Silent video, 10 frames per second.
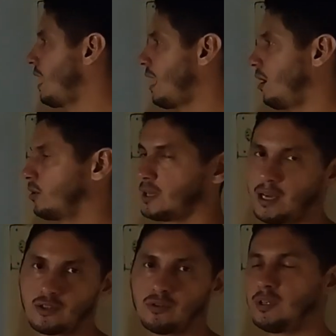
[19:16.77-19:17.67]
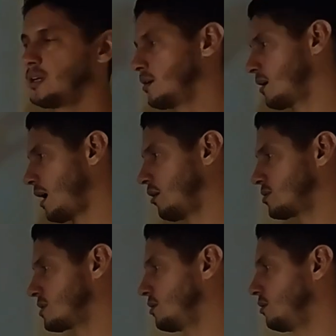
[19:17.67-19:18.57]
I'll catch you later. I'll
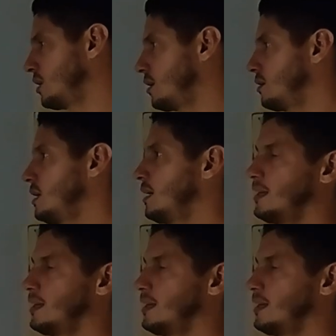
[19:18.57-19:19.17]
see you later.